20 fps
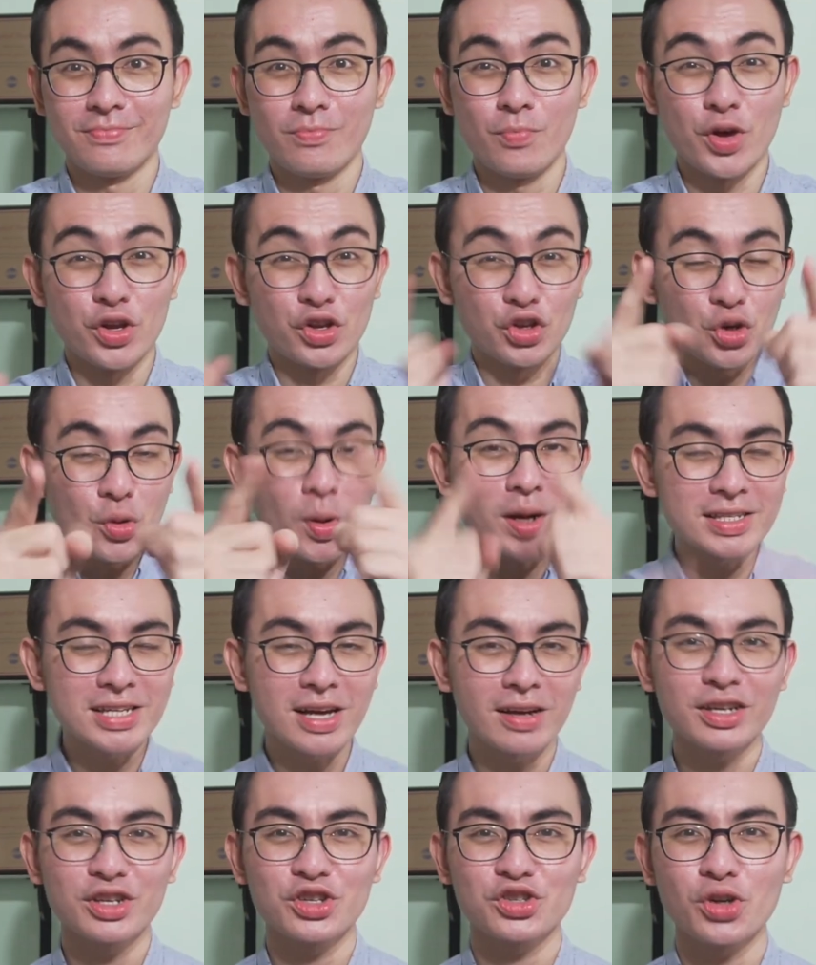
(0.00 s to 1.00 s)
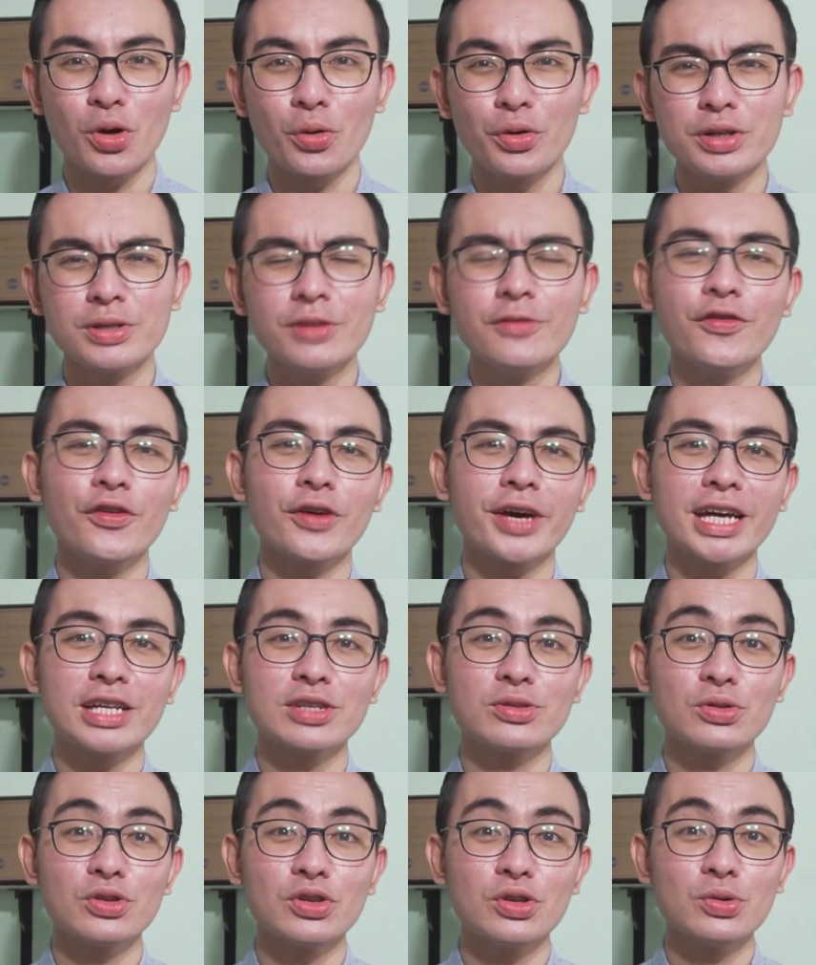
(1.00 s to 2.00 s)
When you are telling a story, don't forget
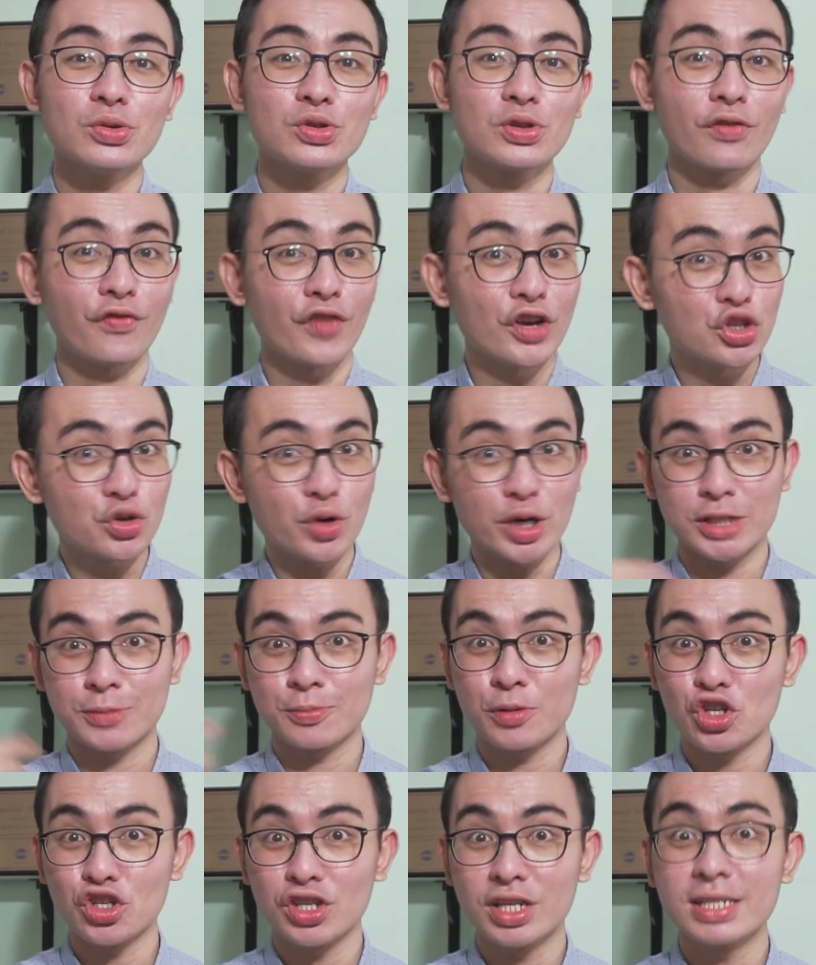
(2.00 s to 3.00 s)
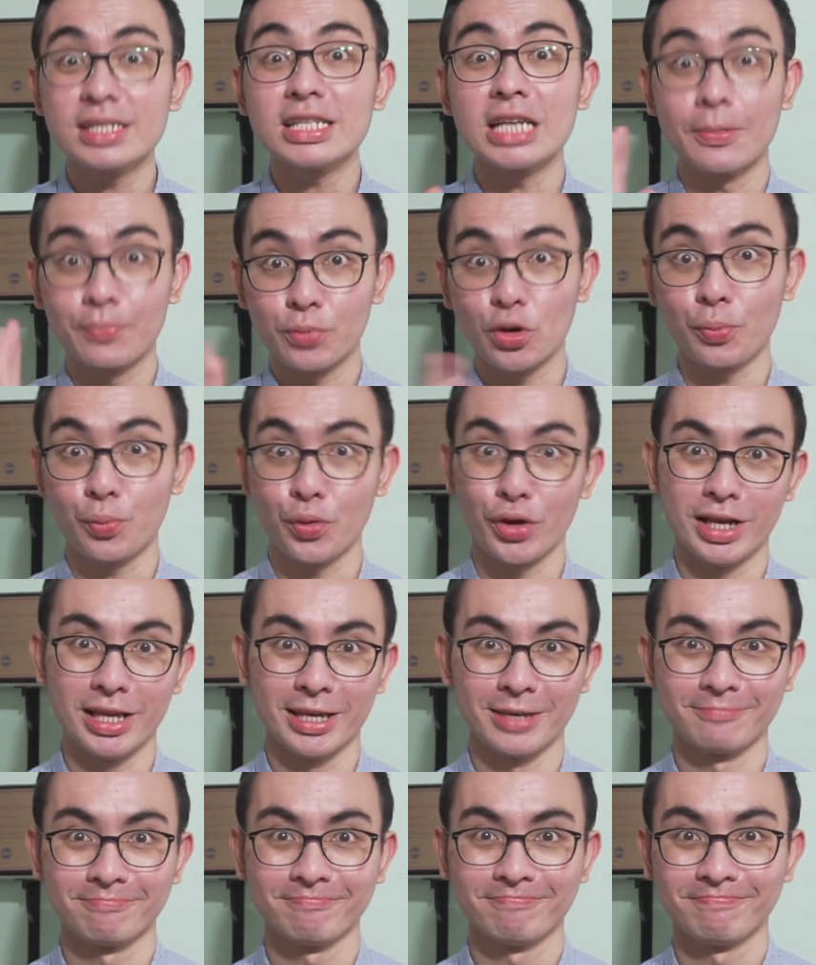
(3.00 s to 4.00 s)
to use your facial expressions
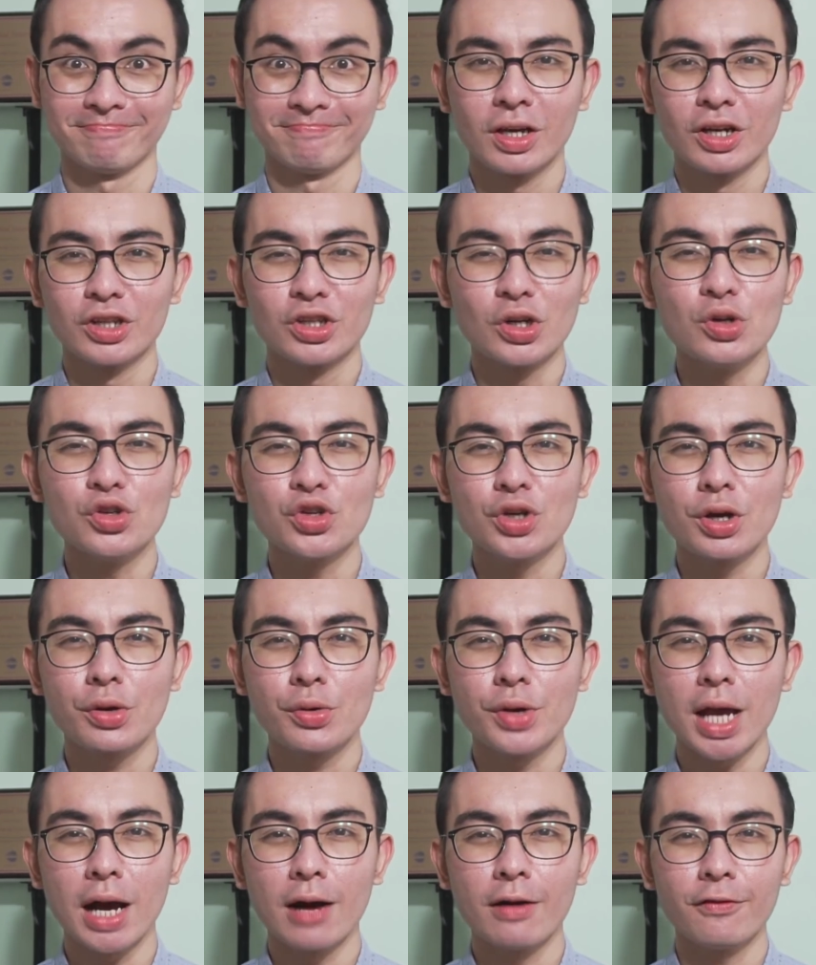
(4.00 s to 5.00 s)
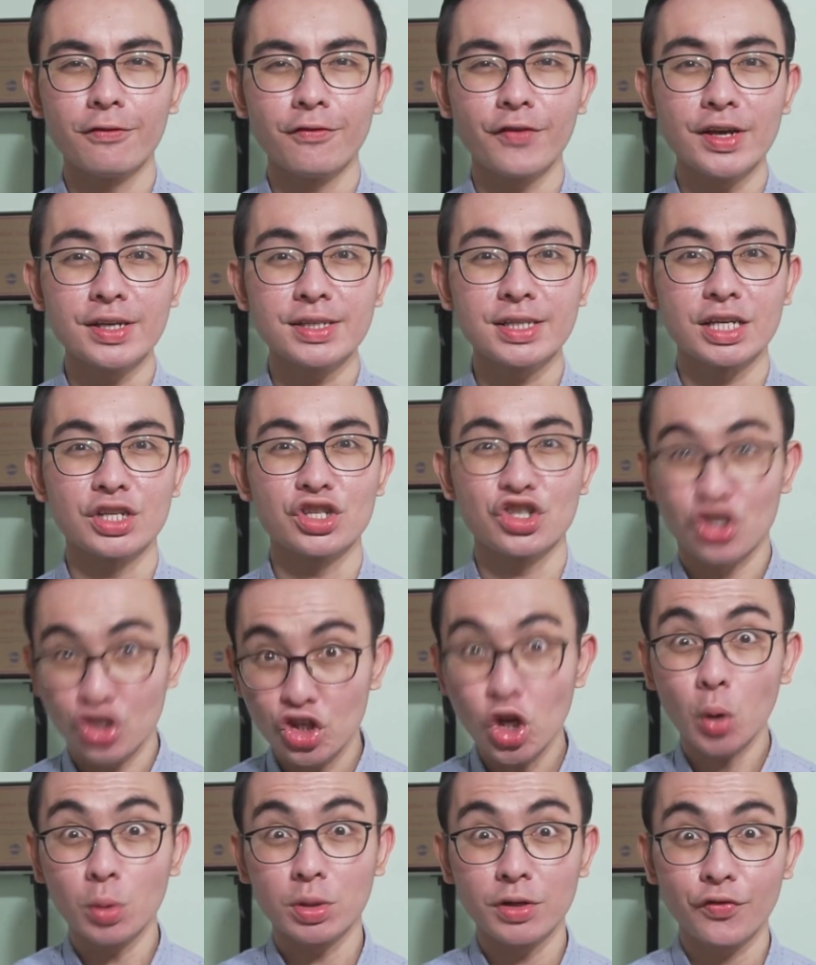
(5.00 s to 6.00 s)
appropriately. Don't you agree our face can
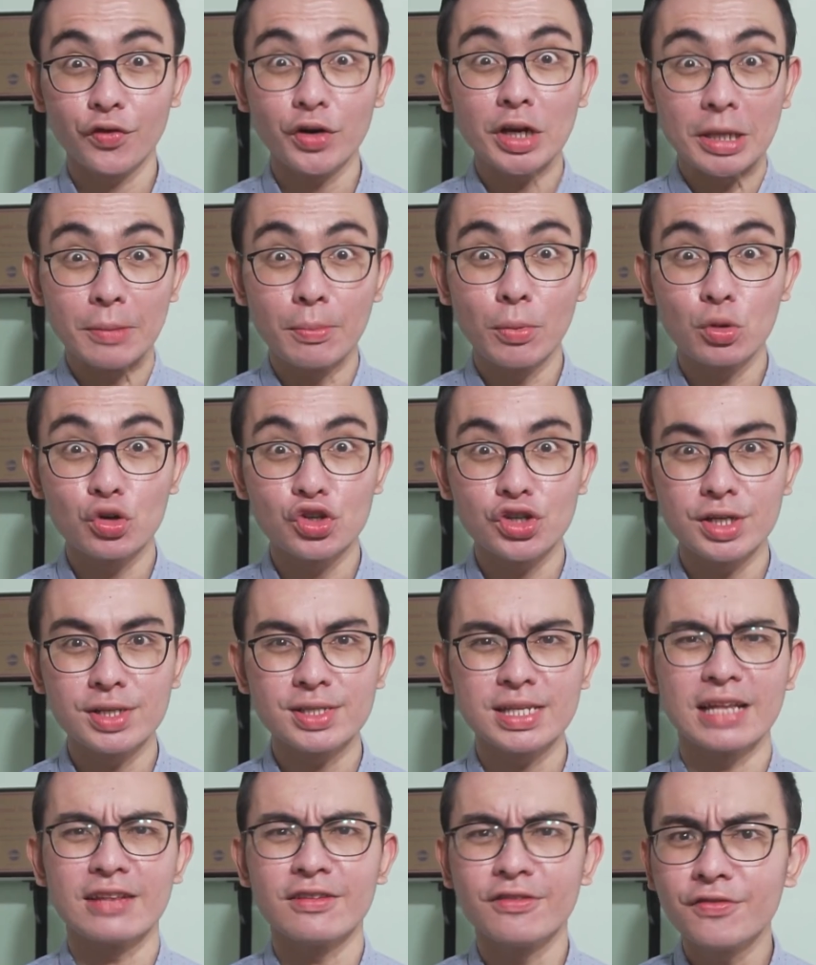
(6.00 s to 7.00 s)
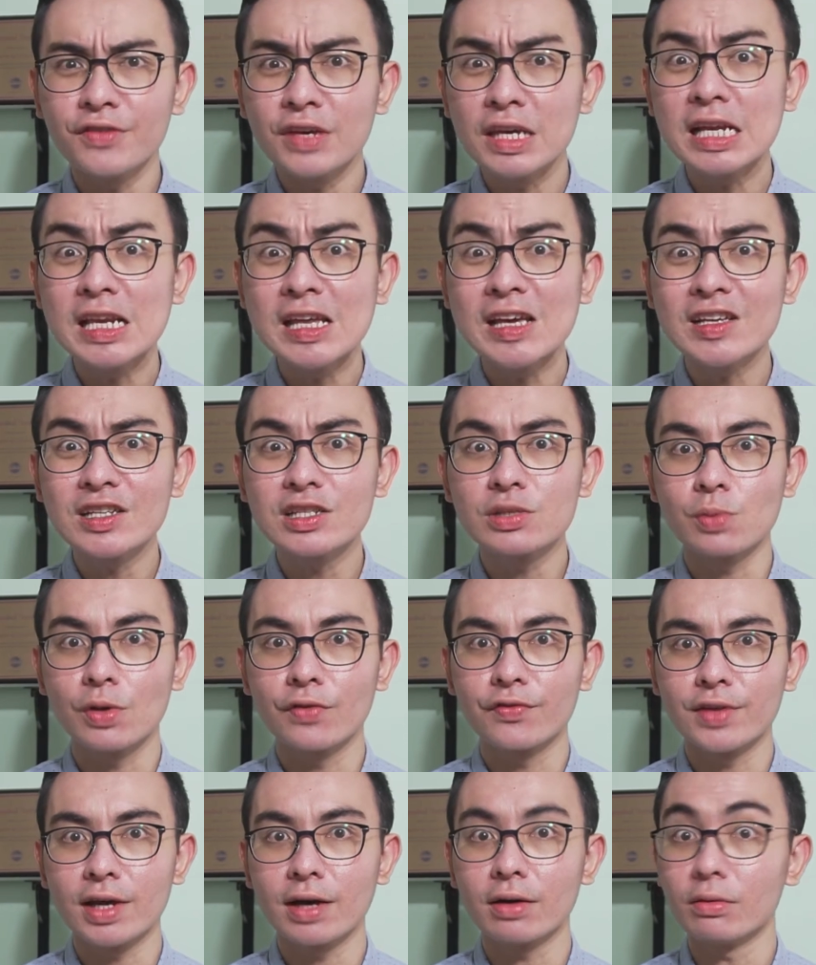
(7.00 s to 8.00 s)
show different emotions and feelings
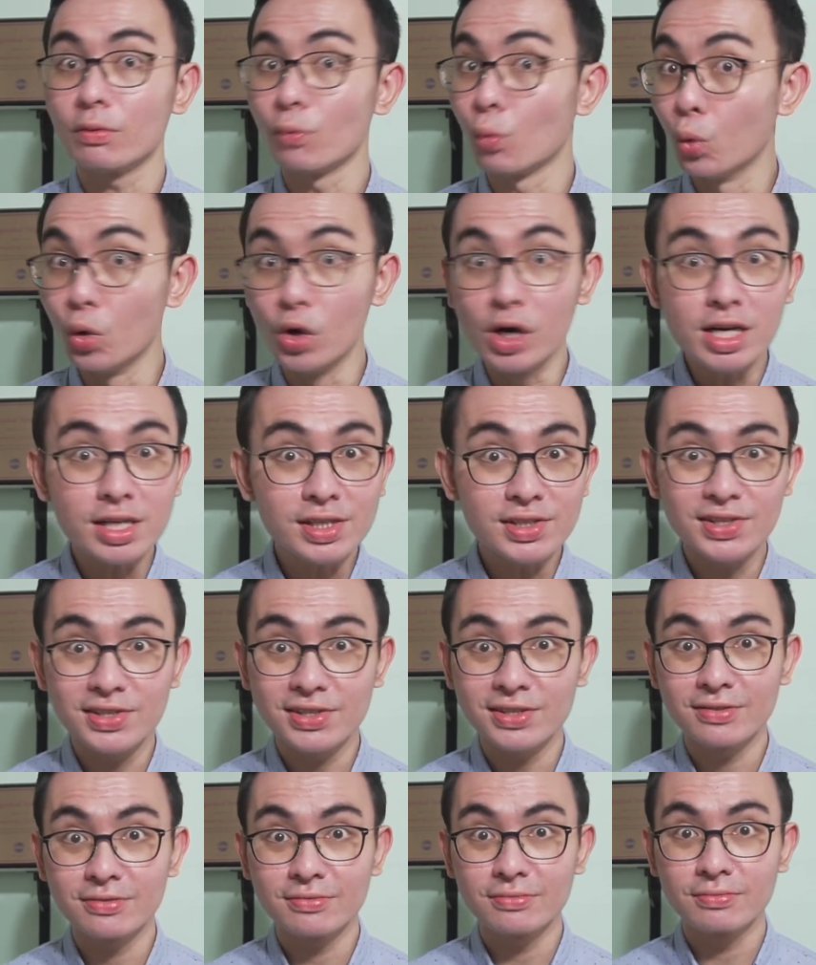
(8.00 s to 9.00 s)
without words?